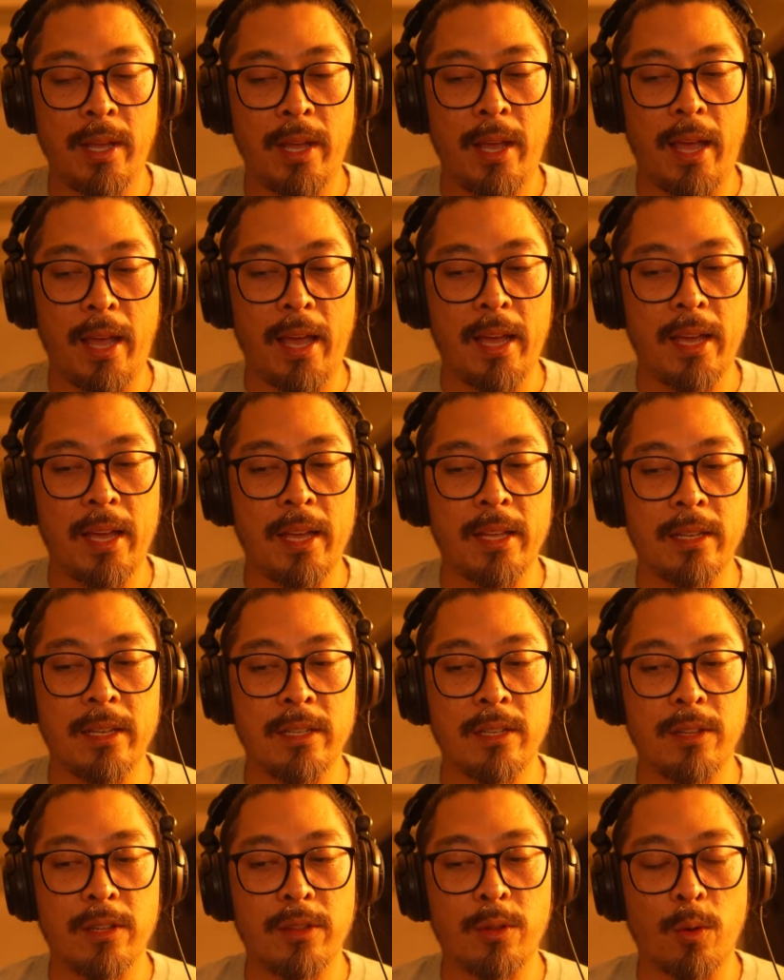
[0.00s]

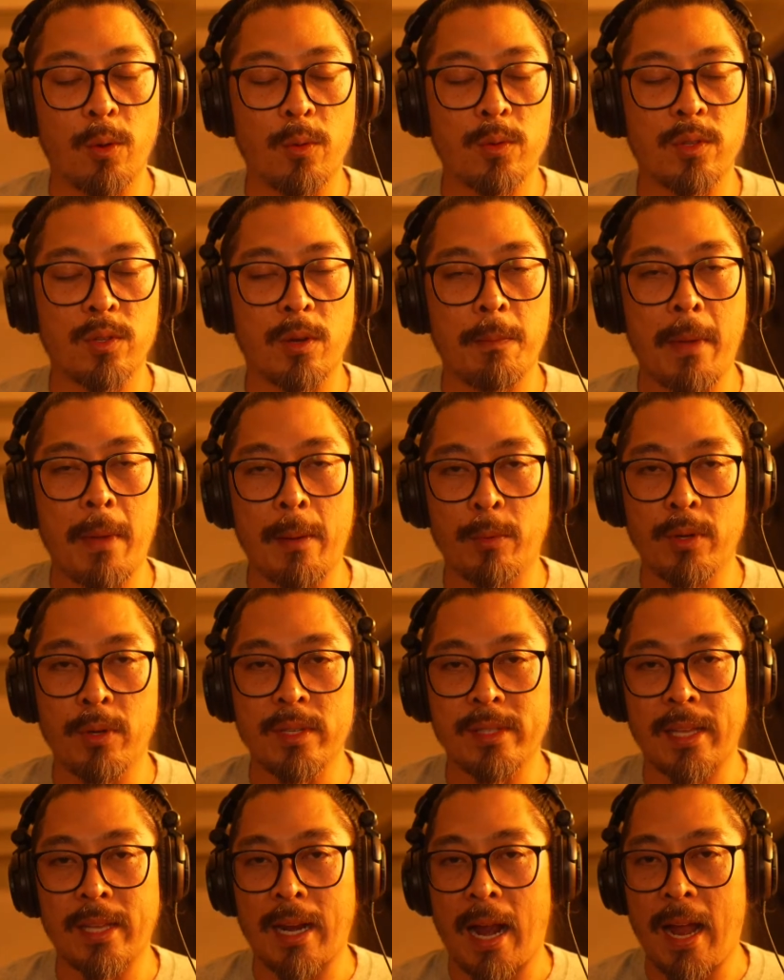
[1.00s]
And those are
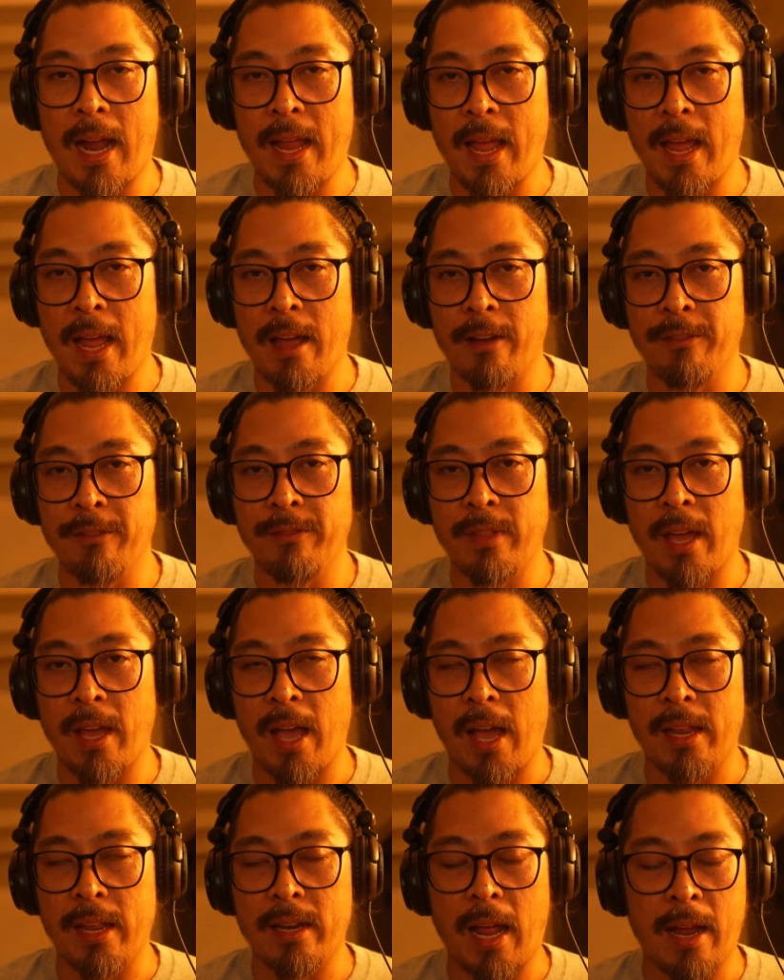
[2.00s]
memories that I have
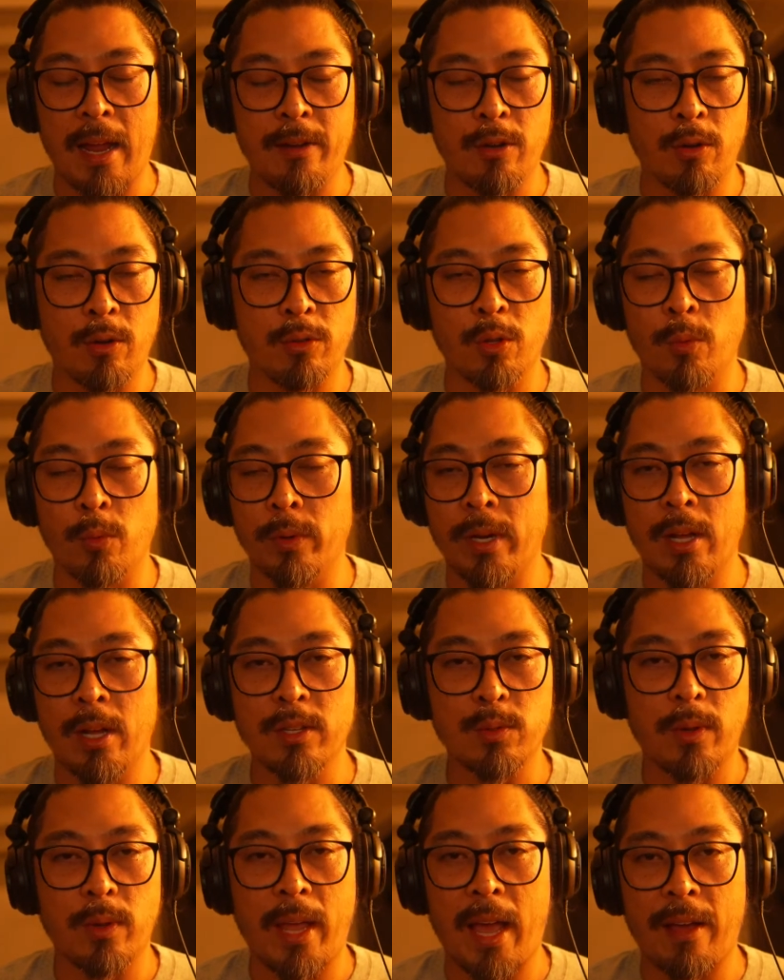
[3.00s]
that I know no one
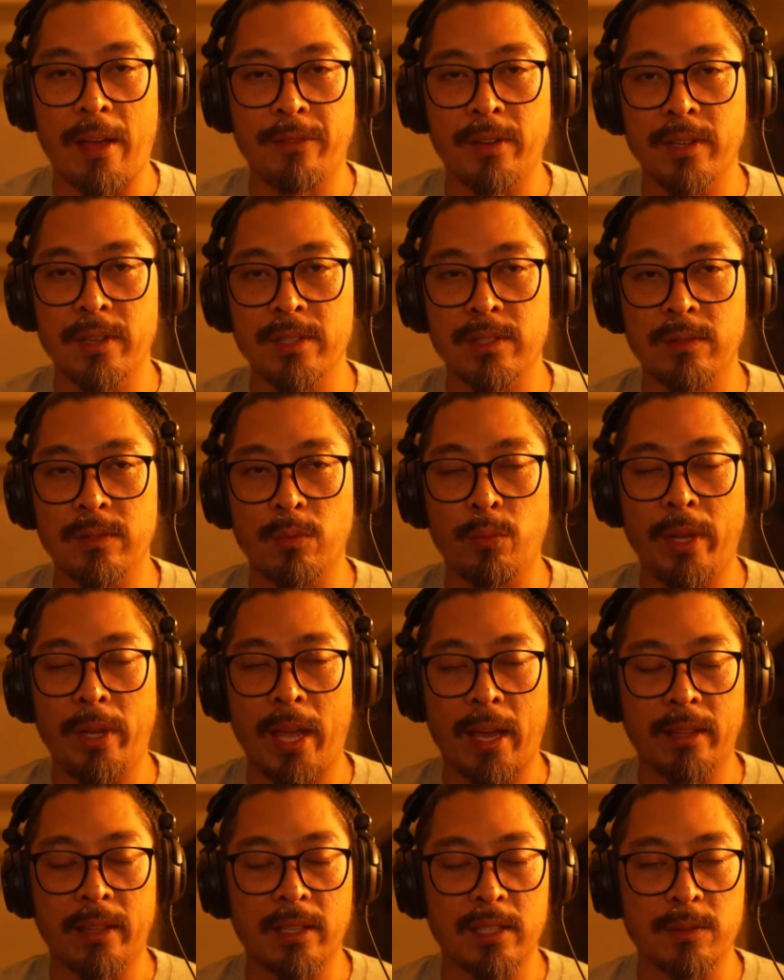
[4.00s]
else will have, because we
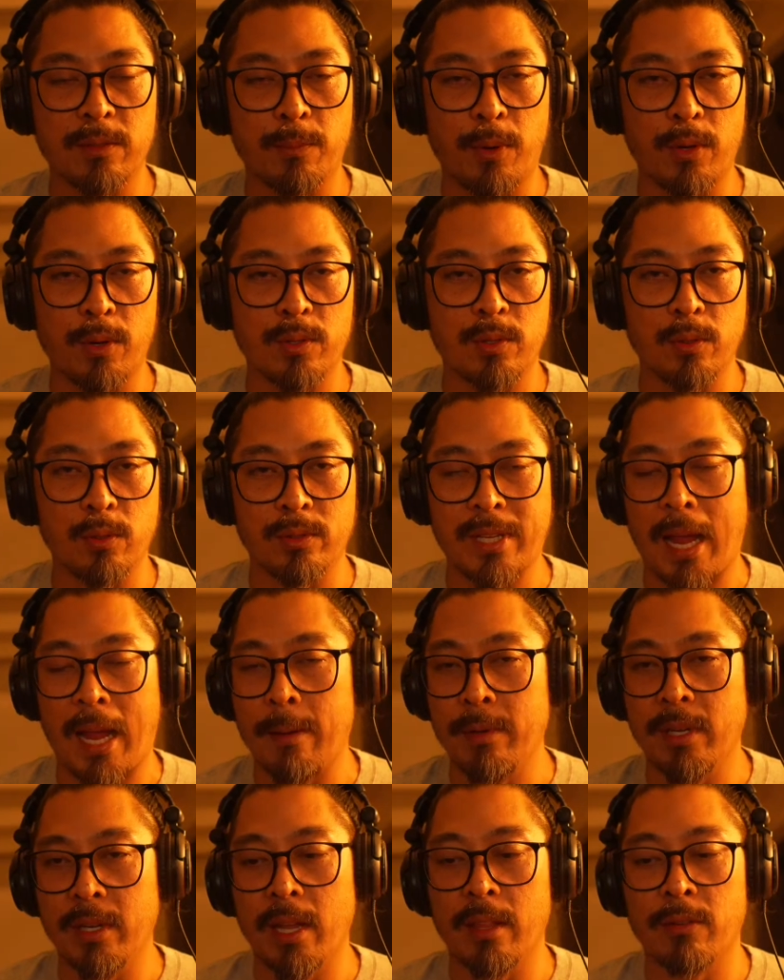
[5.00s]
had this personal
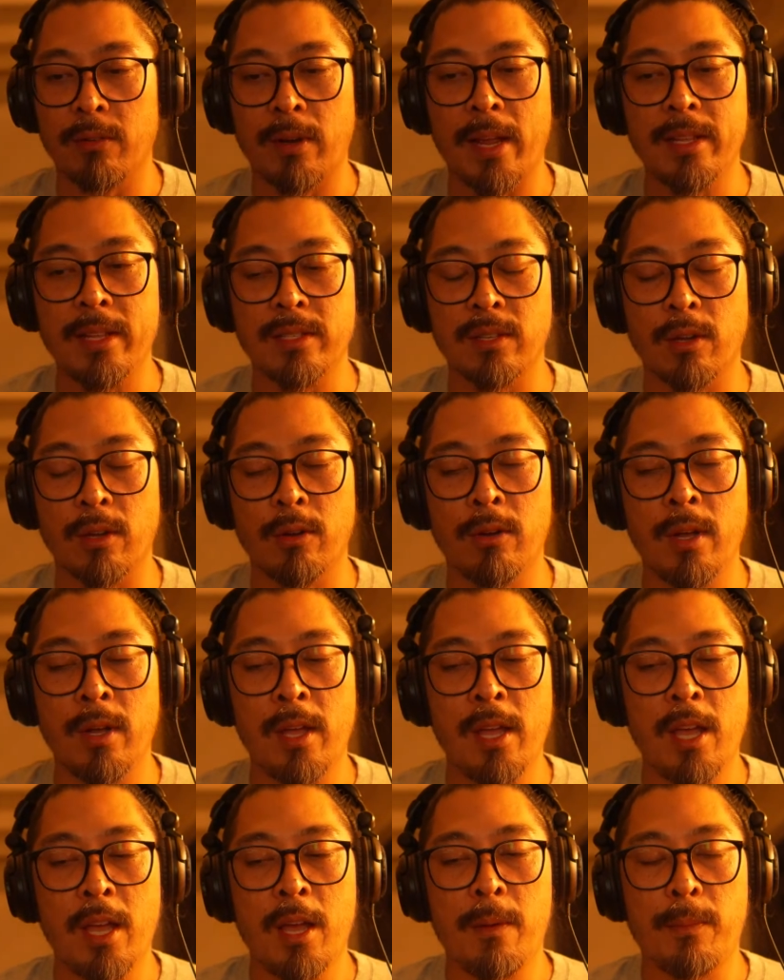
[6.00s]
time together, right? So
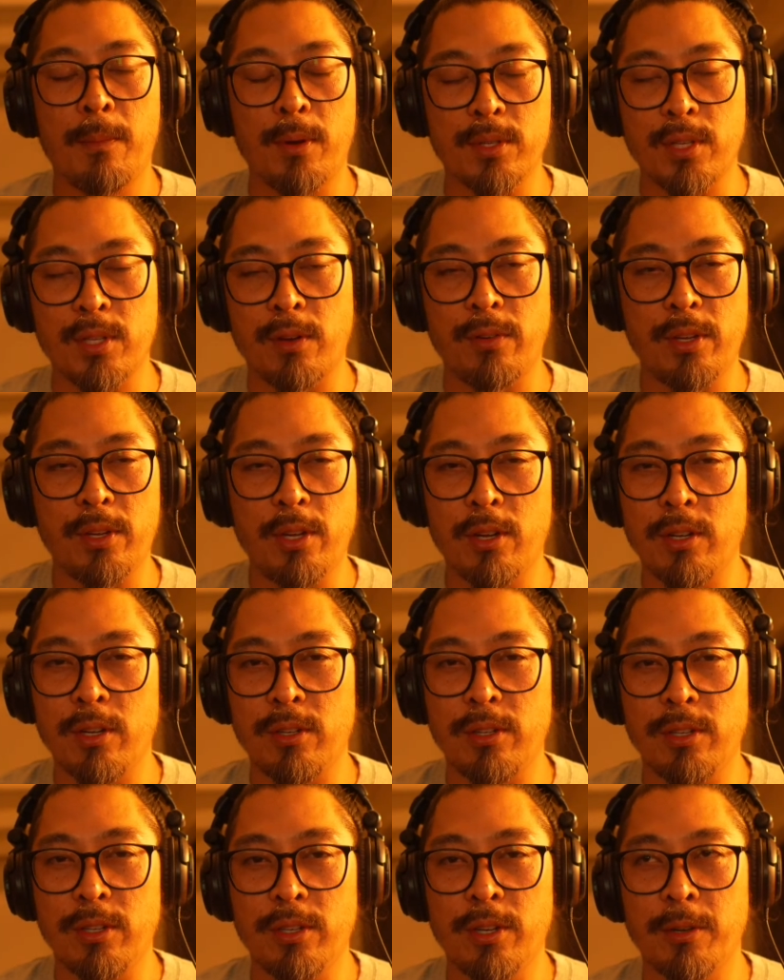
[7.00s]
preserving
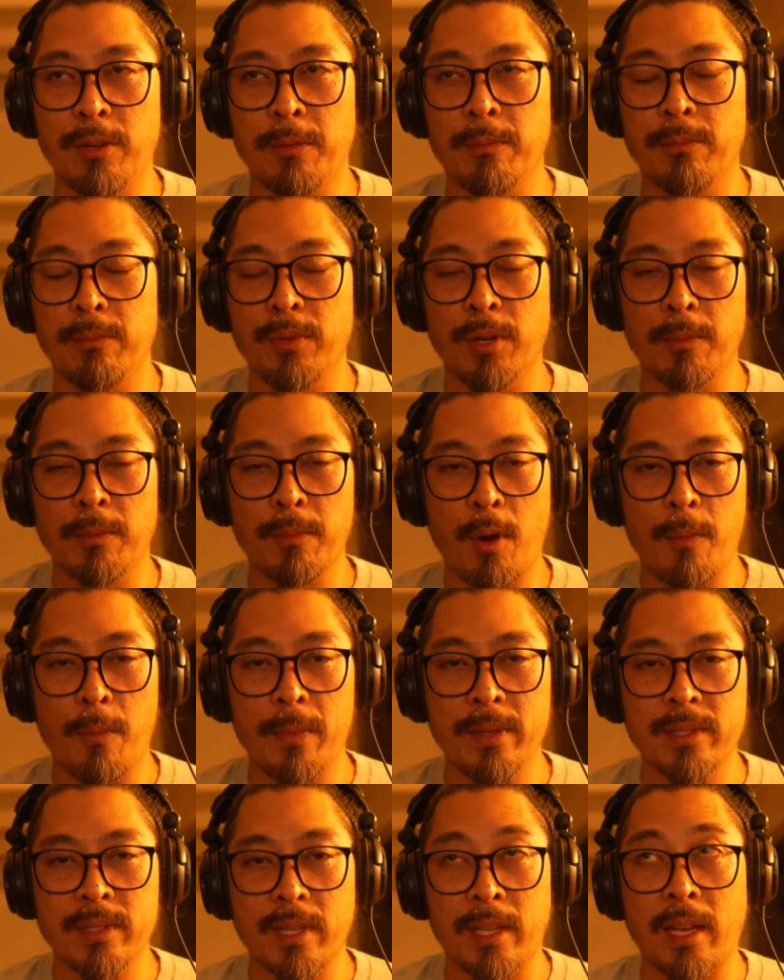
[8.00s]
your
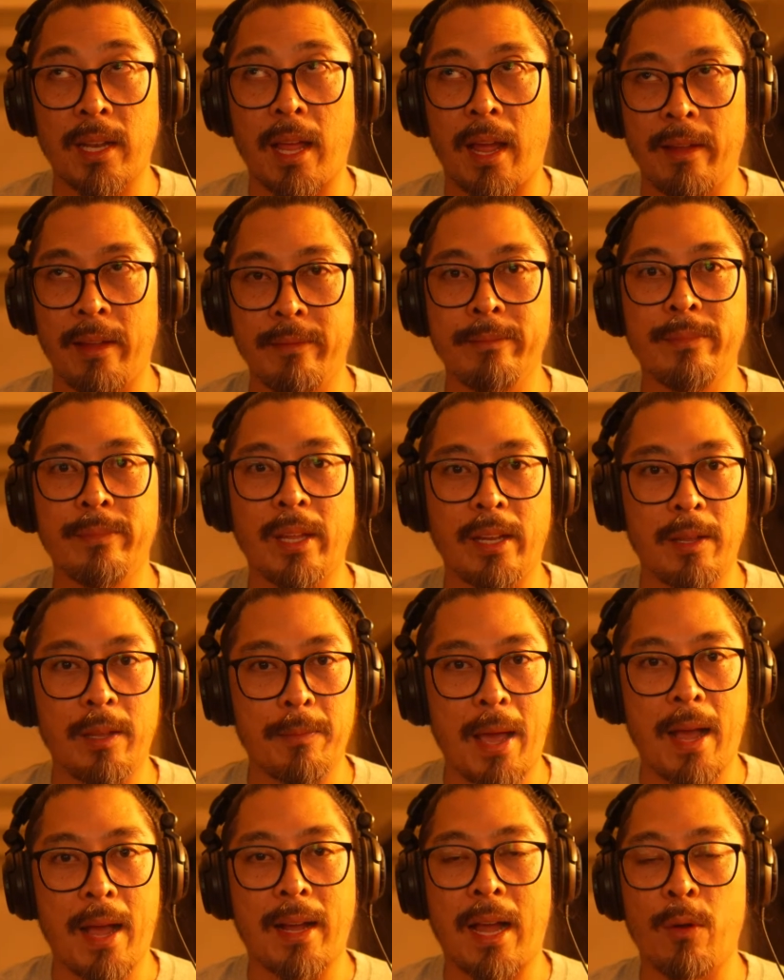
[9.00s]
moments. And I'm thinking
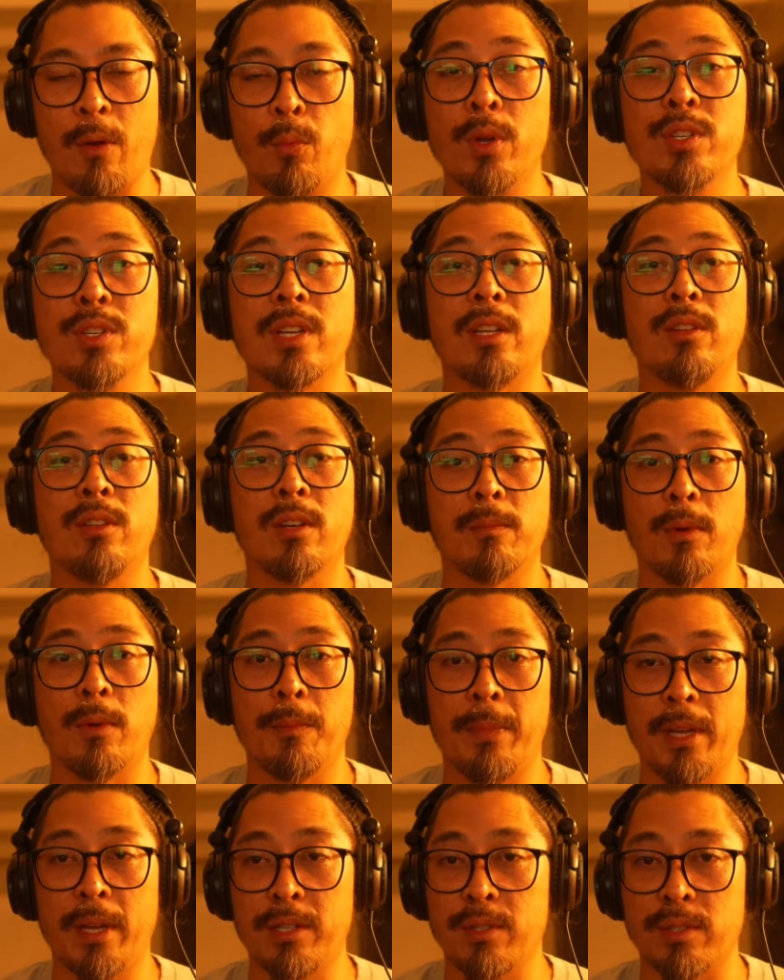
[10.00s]
back, I wish I took more
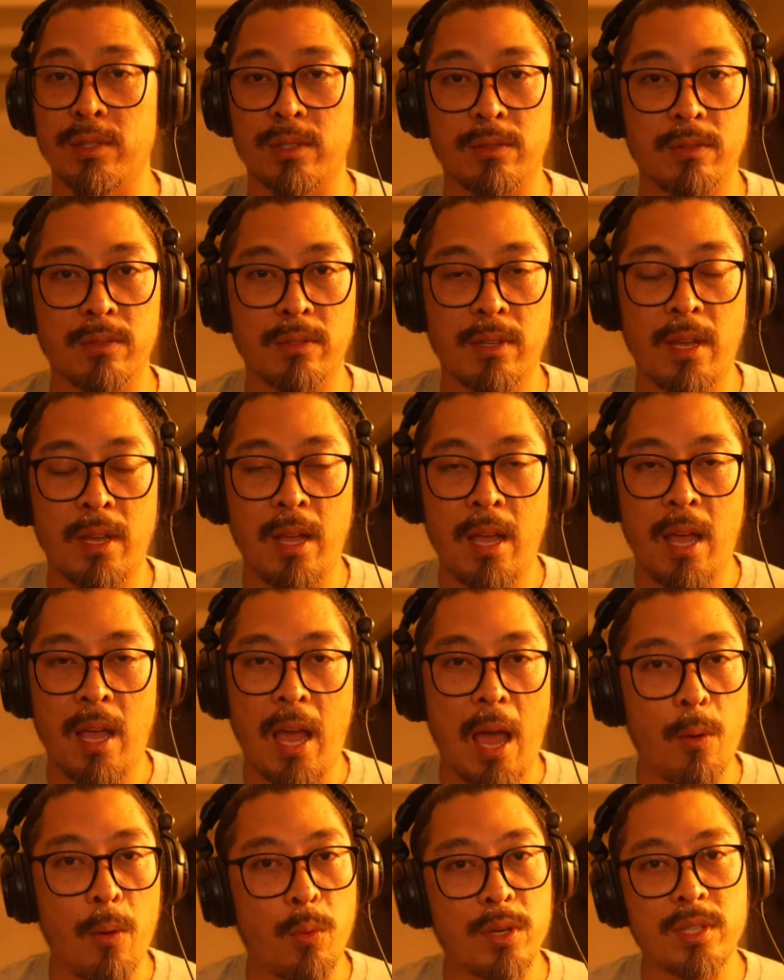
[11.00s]
pictures.
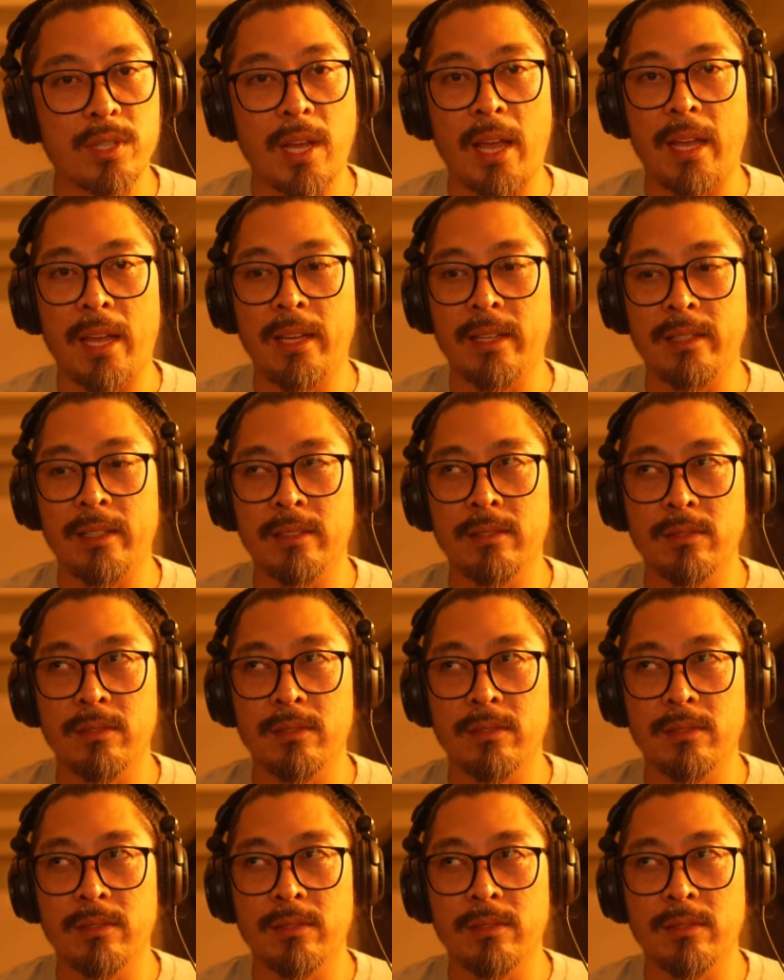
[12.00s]
I wish I